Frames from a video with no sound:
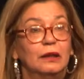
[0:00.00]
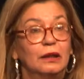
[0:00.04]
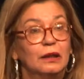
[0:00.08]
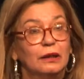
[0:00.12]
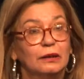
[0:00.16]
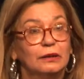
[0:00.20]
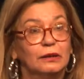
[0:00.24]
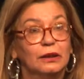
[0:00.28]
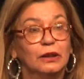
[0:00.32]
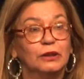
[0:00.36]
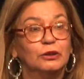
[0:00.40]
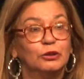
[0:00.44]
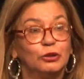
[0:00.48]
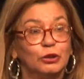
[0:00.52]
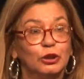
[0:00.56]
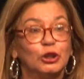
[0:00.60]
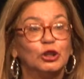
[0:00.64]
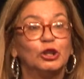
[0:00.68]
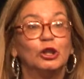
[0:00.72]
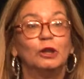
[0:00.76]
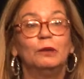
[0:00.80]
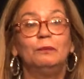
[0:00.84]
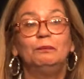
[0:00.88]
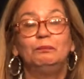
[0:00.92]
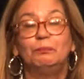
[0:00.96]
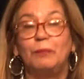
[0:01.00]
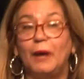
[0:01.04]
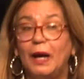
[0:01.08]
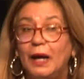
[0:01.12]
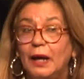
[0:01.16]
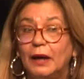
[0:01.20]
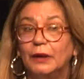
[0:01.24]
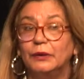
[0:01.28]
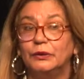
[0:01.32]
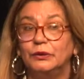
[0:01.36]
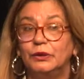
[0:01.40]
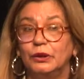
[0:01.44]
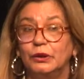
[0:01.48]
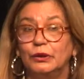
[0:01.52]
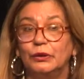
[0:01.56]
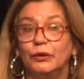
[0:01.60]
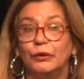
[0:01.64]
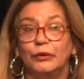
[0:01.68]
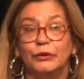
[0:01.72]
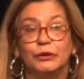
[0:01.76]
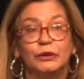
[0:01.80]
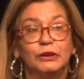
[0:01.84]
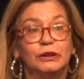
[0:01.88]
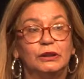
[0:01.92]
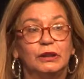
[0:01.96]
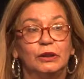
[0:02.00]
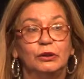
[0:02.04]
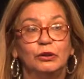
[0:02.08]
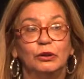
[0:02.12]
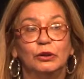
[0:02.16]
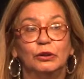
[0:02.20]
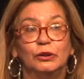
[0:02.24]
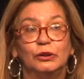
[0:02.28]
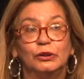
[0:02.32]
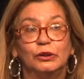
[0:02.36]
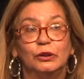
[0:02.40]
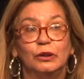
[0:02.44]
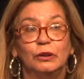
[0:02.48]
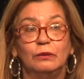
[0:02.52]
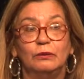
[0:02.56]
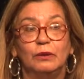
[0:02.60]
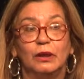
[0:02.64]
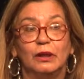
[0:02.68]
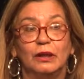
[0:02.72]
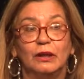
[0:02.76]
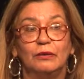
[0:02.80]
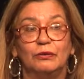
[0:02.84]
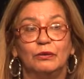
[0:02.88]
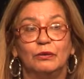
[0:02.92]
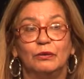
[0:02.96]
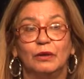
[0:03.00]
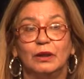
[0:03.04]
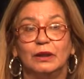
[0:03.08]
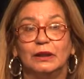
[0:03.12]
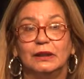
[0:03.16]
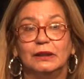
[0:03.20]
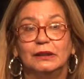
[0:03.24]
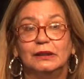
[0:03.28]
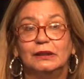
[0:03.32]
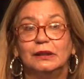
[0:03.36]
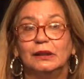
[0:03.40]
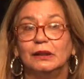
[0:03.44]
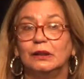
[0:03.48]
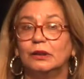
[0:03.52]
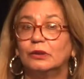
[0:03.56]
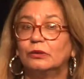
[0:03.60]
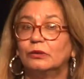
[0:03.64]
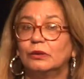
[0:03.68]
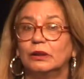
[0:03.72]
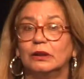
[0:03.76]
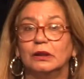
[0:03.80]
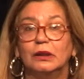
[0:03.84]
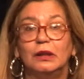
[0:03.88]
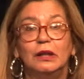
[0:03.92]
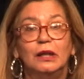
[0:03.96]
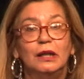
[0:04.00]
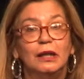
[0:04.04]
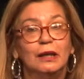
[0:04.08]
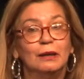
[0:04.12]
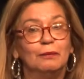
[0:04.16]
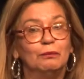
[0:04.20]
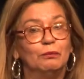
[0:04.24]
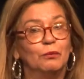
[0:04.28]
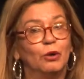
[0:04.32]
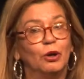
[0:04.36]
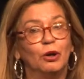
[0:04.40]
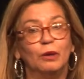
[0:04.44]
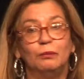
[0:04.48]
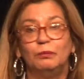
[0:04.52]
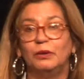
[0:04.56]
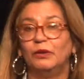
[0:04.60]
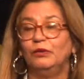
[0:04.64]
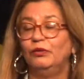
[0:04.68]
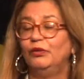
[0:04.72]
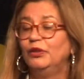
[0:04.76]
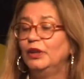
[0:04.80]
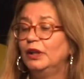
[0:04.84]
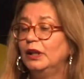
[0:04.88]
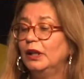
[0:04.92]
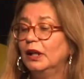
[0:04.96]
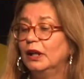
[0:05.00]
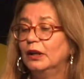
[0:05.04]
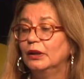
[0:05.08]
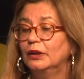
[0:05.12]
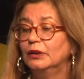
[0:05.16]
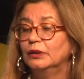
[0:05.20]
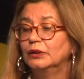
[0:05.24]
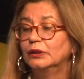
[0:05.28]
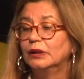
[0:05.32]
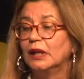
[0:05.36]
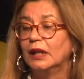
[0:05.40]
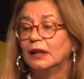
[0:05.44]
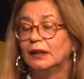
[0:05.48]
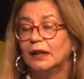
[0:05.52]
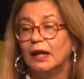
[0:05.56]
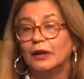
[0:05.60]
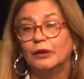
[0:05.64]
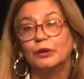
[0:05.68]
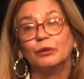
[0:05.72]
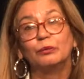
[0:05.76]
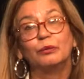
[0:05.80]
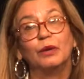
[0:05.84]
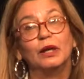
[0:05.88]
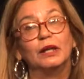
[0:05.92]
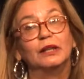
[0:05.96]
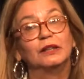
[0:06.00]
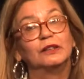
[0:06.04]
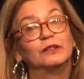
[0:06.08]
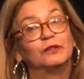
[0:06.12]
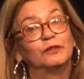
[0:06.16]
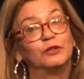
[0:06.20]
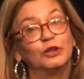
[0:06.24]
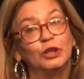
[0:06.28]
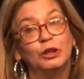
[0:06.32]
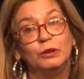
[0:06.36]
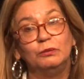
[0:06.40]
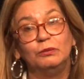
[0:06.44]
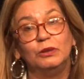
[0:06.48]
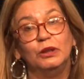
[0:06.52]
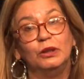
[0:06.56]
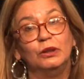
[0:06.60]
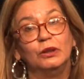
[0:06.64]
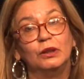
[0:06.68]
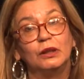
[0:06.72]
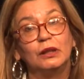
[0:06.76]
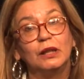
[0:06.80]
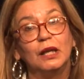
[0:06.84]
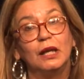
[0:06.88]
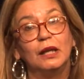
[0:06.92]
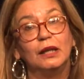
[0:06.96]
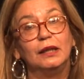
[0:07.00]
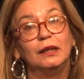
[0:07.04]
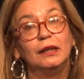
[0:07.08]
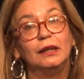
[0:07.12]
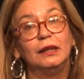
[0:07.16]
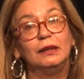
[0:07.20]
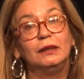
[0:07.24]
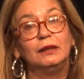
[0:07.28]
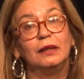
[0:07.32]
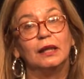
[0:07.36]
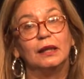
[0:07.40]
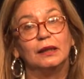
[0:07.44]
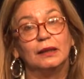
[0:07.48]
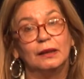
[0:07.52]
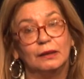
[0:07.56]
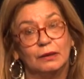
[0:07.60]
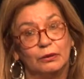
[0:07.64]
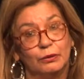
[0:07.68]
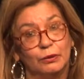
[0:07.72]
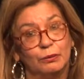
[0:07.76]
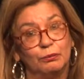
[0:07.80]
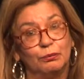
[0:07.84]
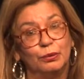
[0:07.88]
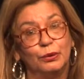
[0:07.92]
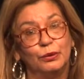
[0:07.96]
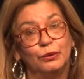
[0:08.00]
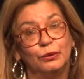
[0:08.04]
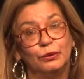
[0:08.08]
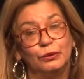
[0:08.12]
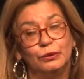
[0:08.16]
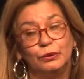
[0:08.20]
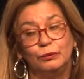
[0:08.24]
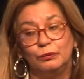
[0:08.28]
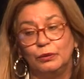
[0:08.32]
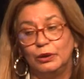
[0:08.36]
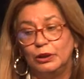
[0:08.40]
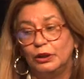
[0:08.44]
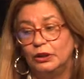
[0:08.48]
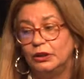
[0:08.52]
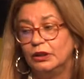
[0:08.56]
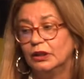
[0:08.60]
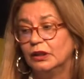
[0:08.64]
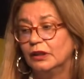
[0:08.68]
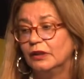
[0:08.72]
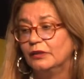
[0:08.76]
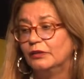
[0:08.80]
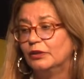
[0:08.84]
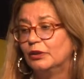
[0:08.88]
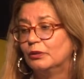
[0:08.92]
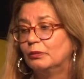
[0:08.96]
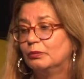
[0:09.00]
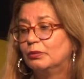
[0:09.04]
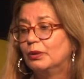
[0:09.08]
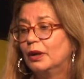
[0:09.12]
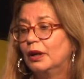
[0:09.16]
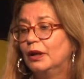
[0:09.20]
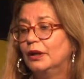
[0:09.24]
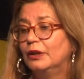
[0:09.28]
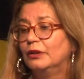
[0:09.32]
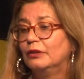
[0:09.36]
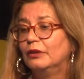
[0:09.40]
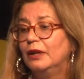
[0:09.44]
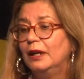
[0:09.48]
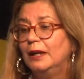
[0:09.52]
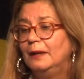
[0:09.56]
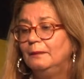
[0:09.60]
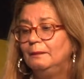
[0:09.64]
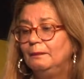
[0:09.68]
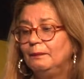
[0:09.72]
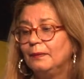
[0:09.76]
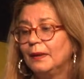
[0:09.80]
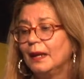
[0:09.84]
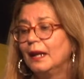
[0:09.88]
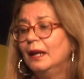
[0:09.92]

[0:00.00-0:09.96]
literature, but do not assume that everyone is literate. It might be videos and other ways of communicating that are important when you deliver a program.